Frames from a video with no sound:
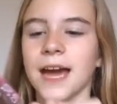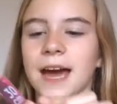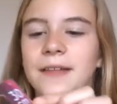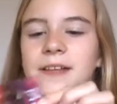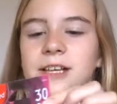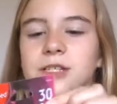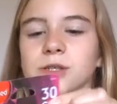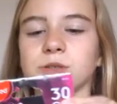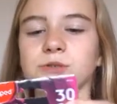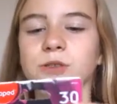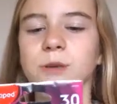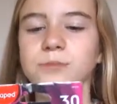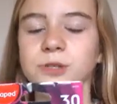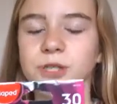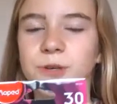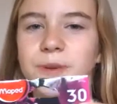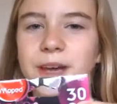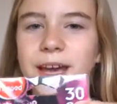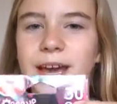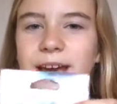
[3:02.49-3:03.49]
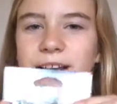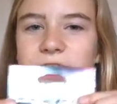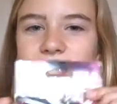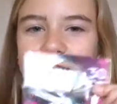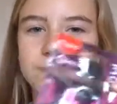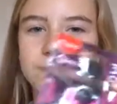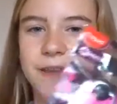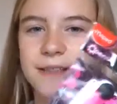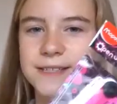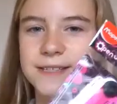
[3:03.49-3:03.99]
And this was from WH
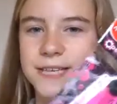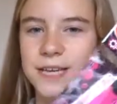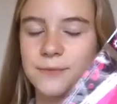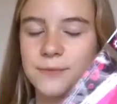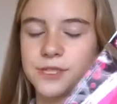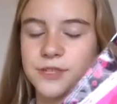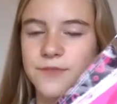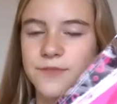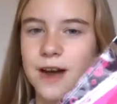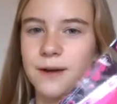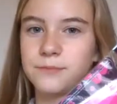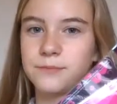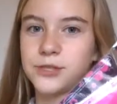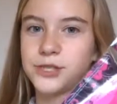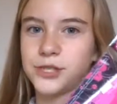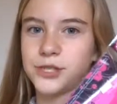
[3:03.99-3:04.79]
Smith's and it was around £2.